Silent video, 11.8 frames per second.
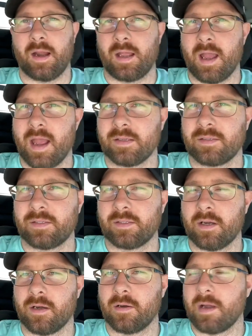guys,
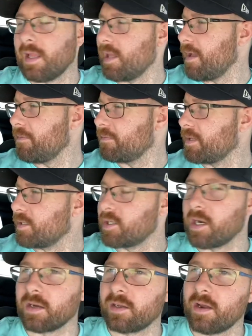so I left the
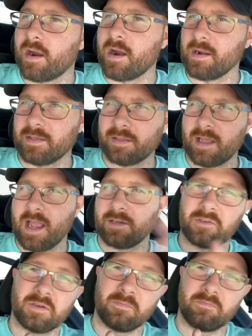junkyard
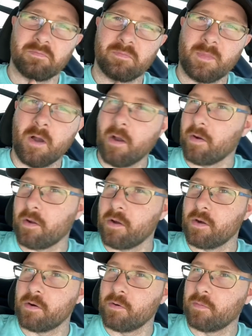slash
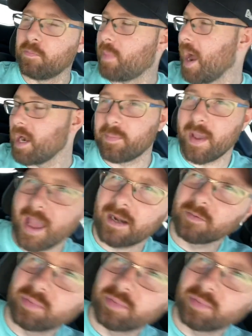auto body panel